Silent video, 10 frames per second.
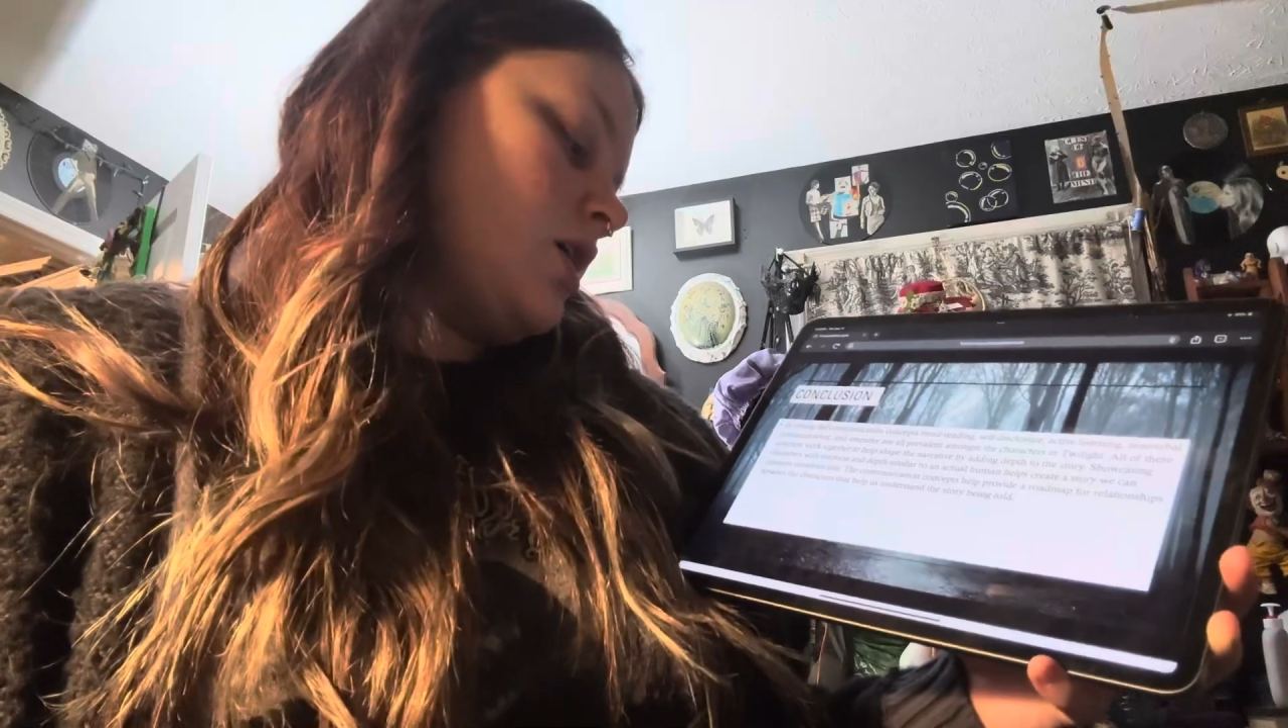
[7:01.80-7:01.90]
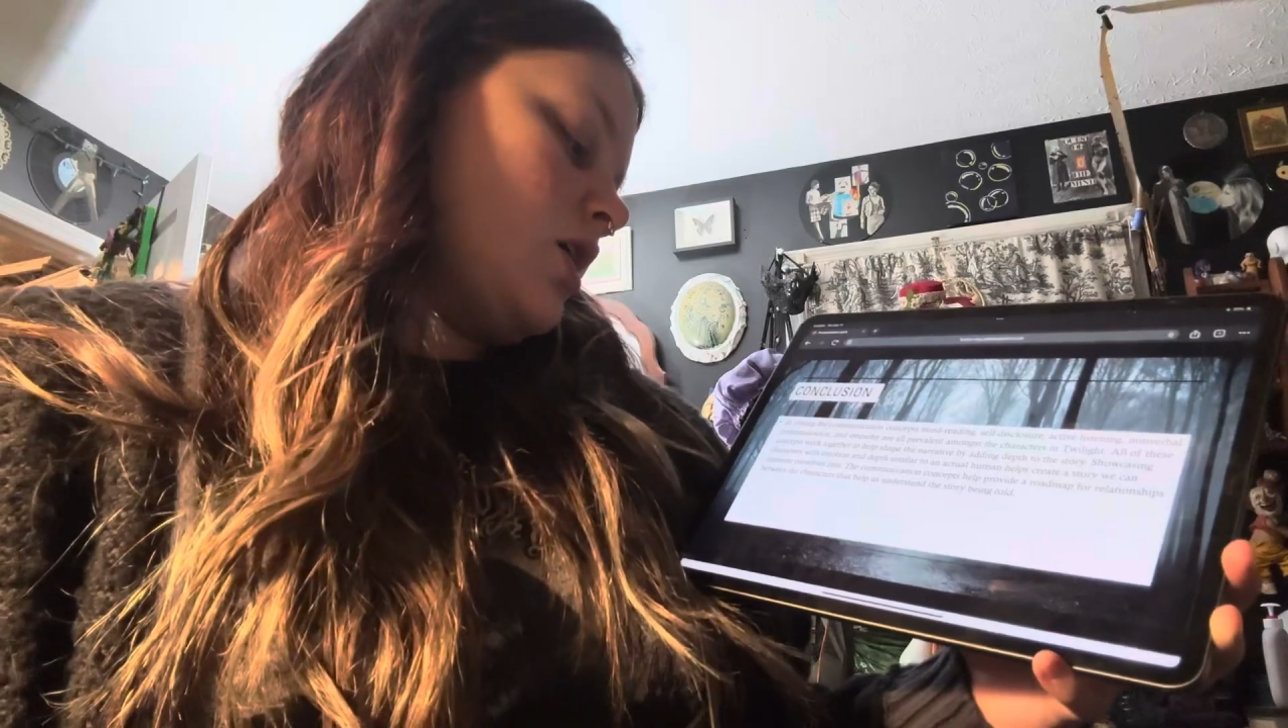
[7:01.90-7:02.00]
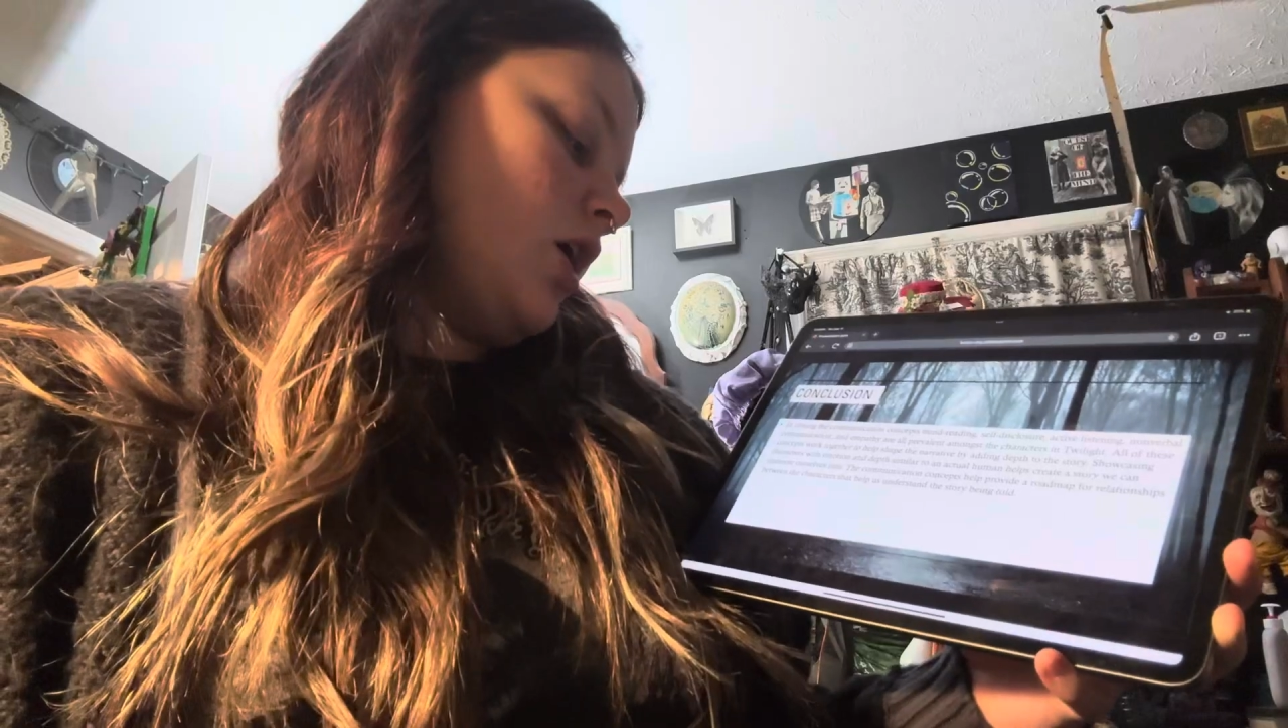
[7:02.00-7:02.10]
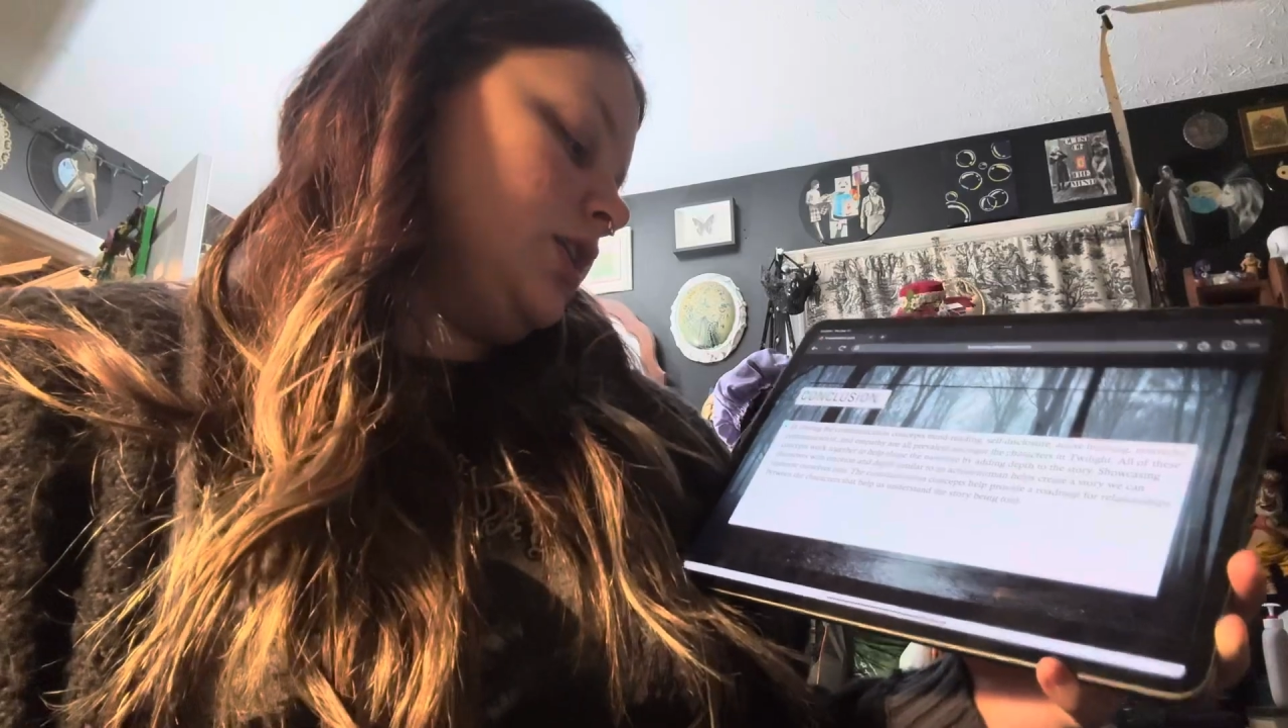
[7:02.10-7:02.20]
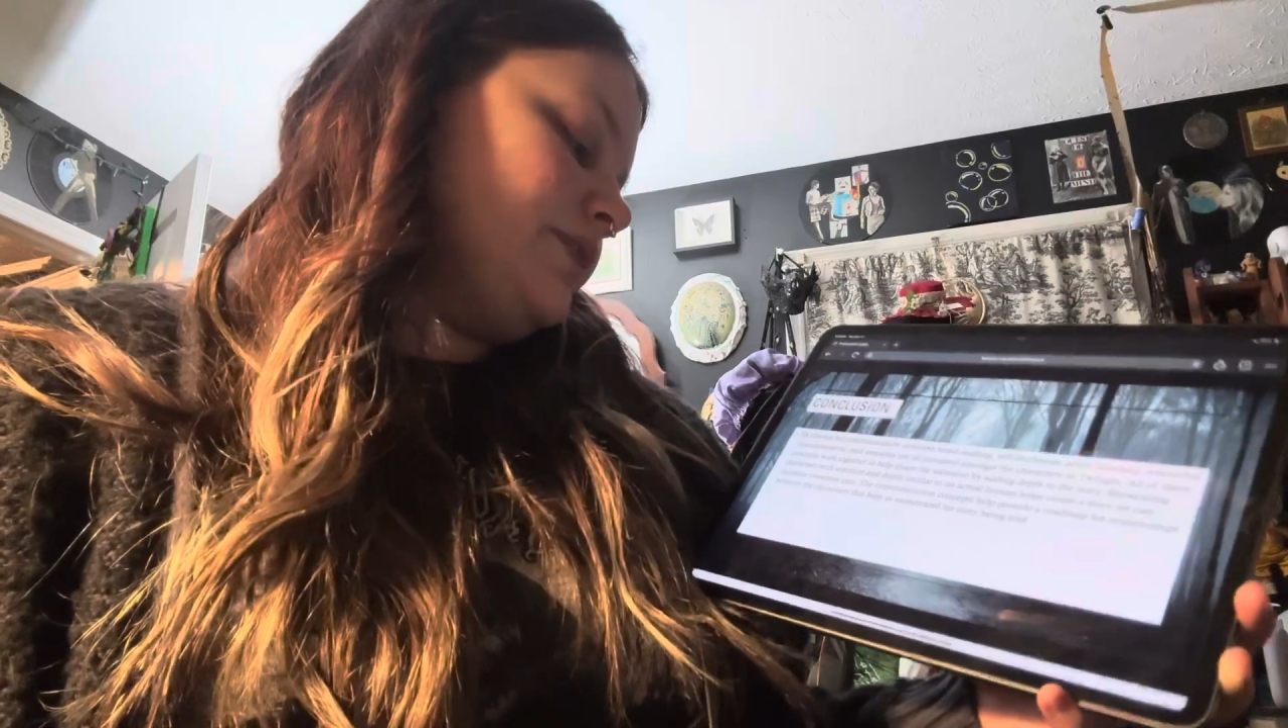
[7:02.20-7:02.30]

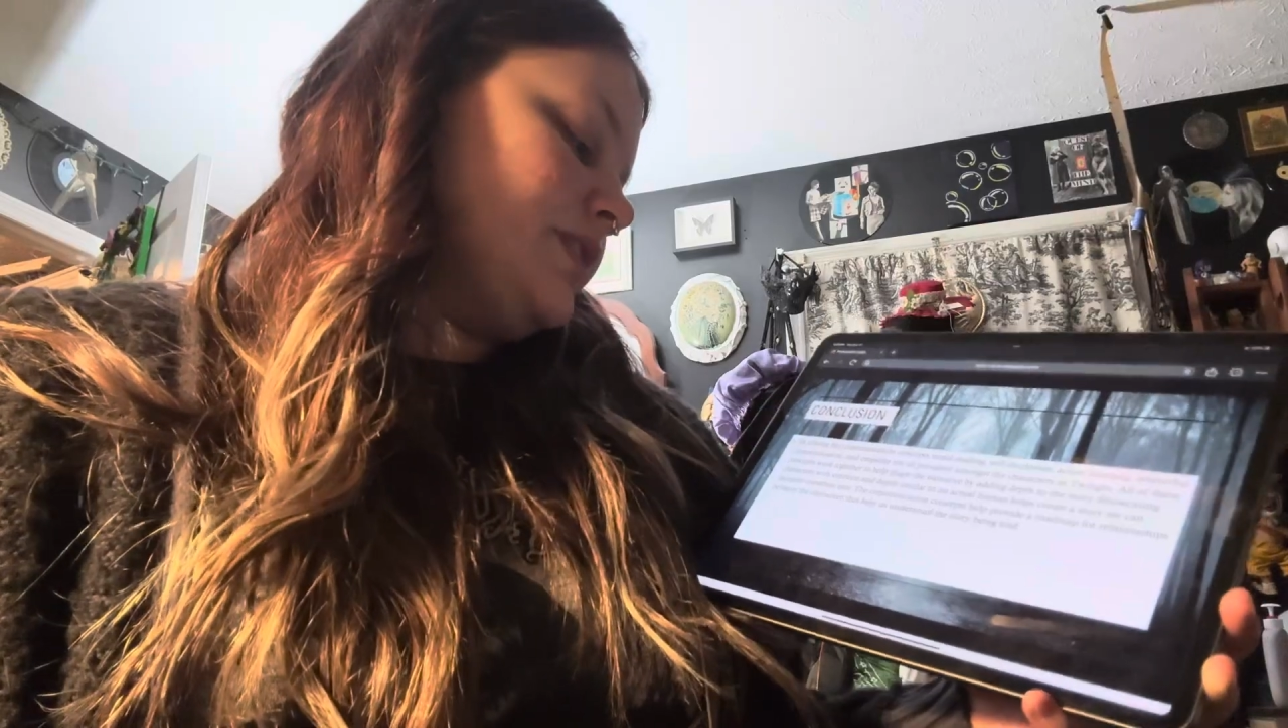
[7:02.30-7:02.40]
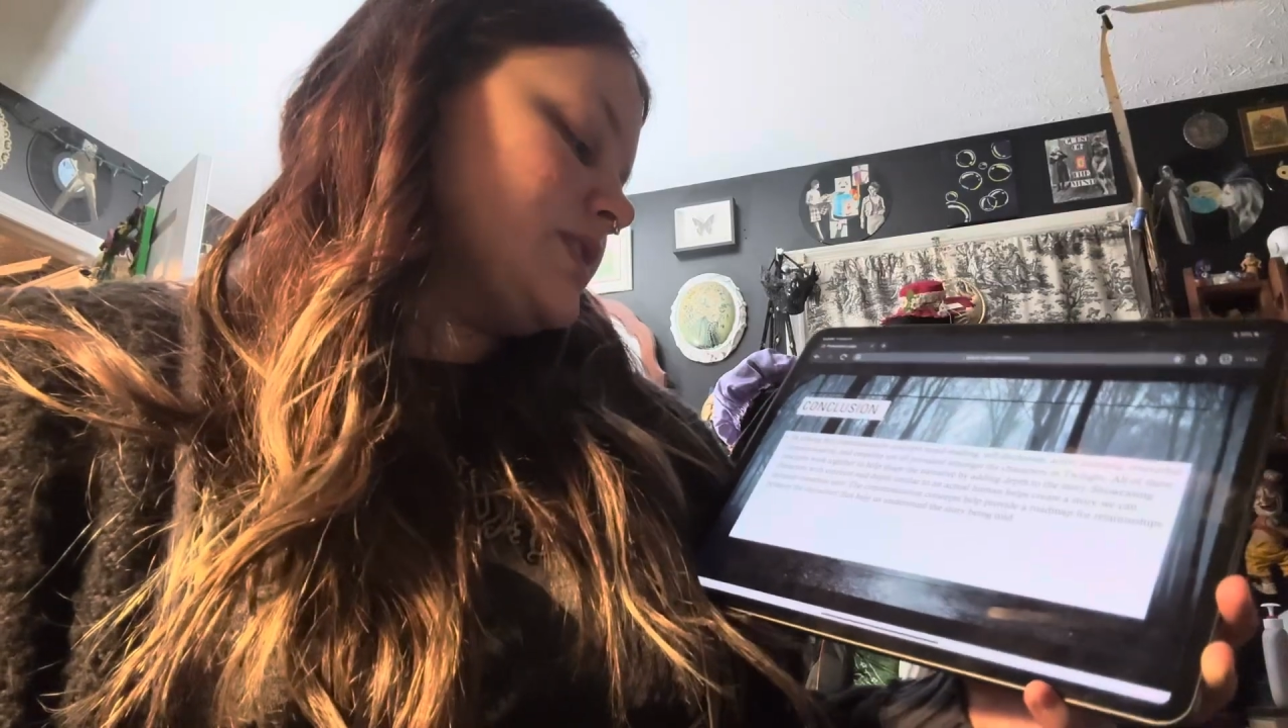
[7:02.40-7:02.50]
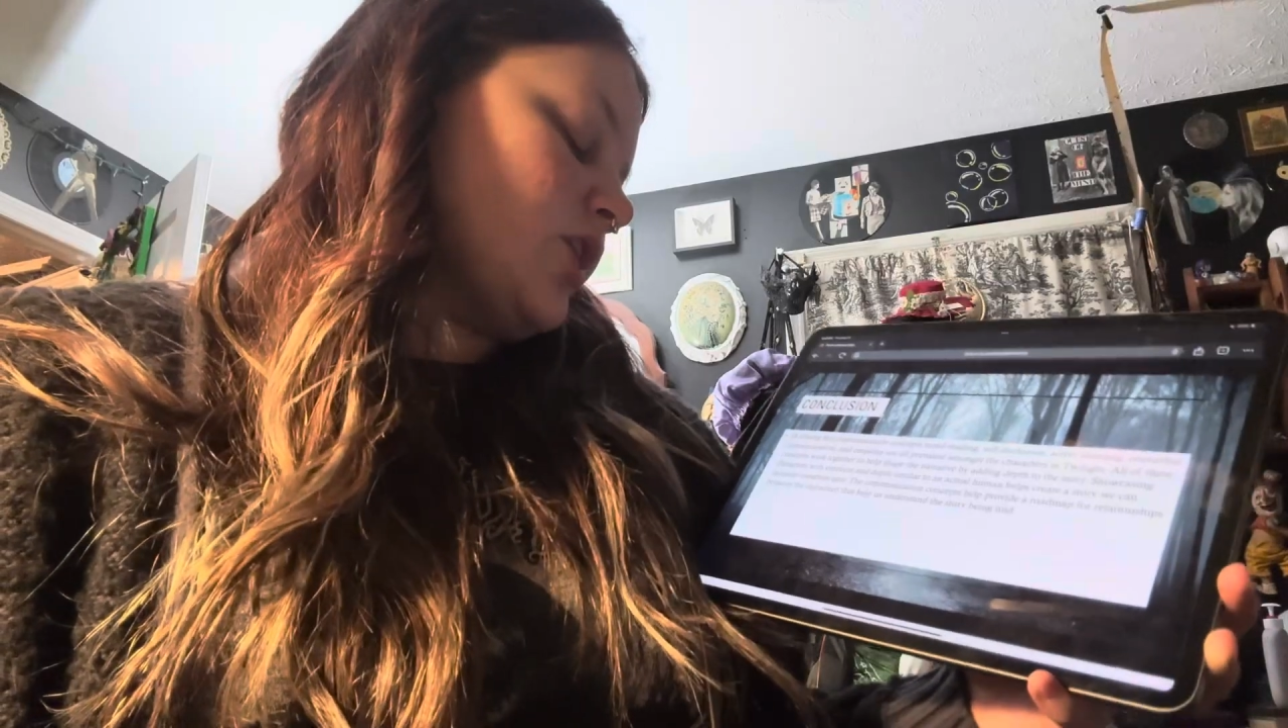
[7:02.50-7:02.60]
All of these